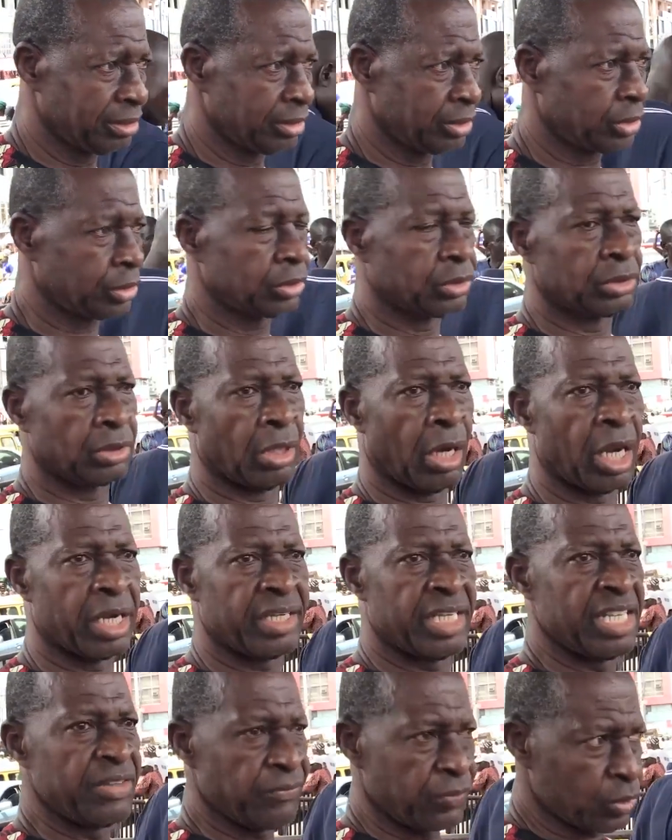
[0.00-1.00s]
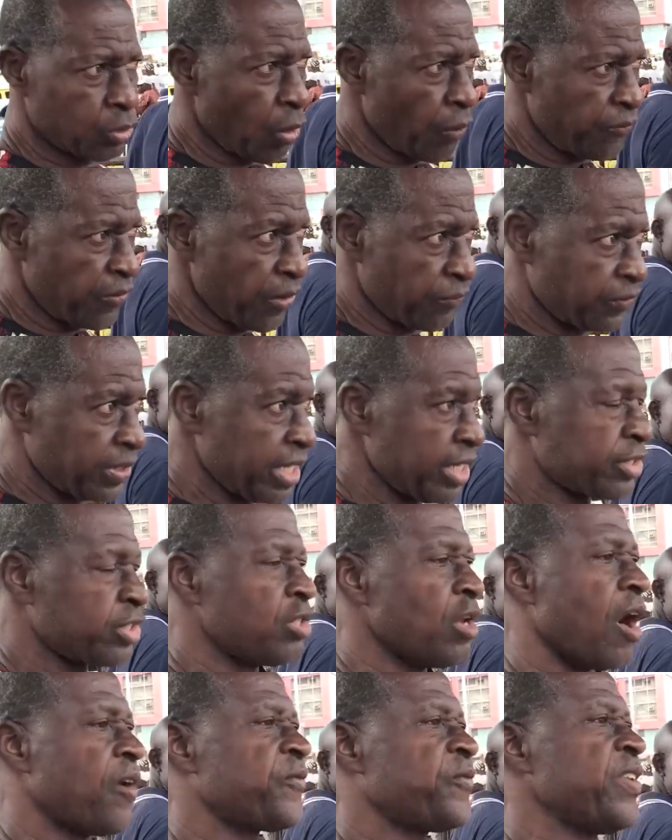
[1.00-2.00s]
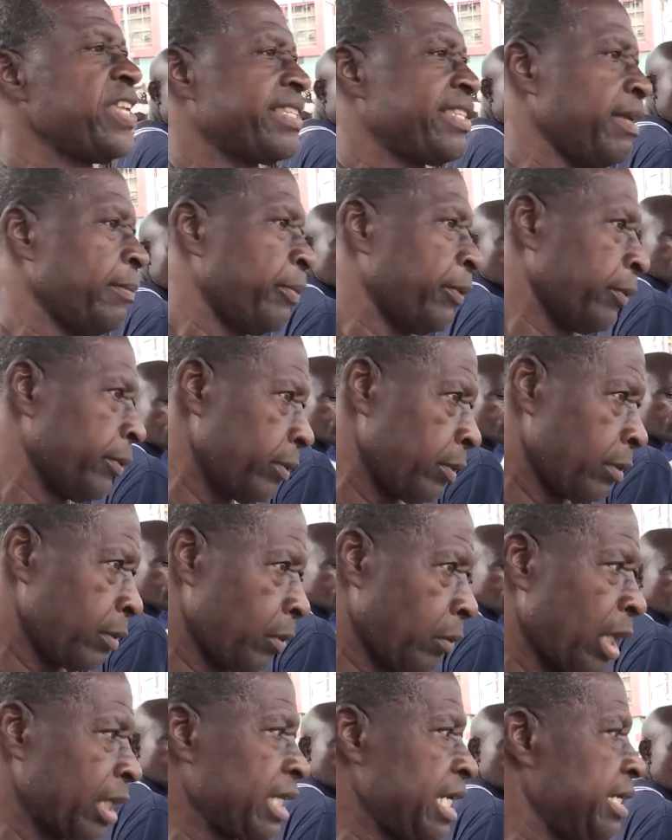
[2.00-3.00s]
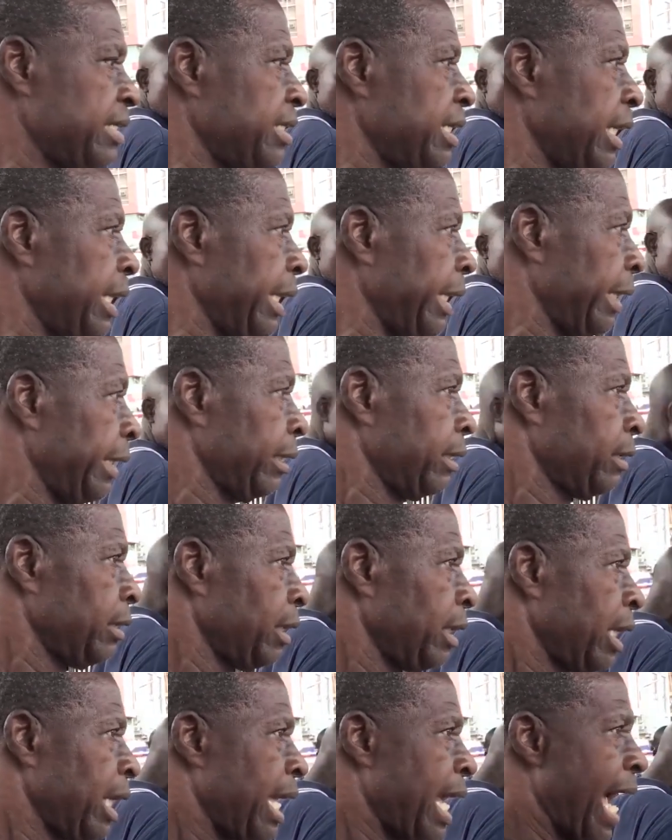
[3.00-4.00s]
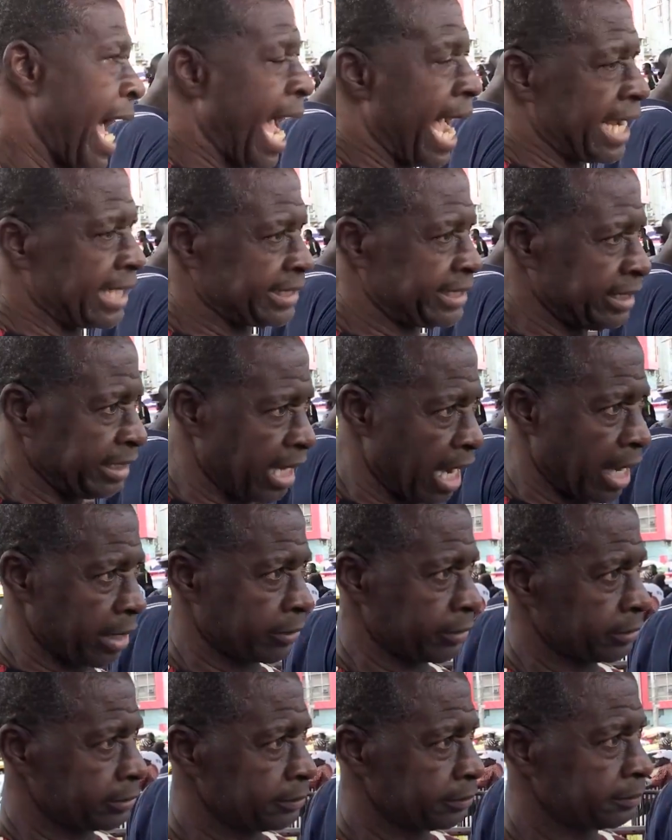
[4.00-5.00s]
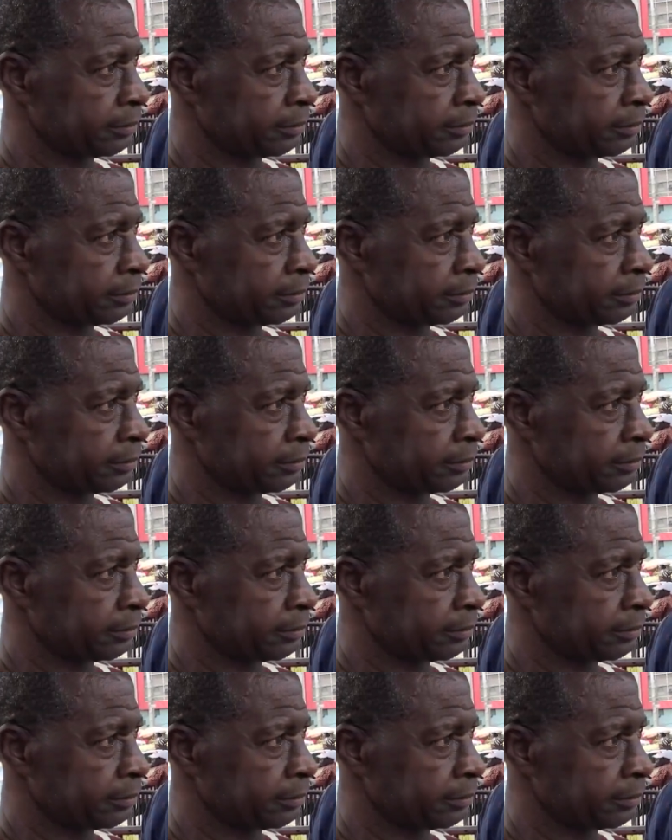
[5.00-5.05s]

So all the 250 is not feasible. What is the IGR?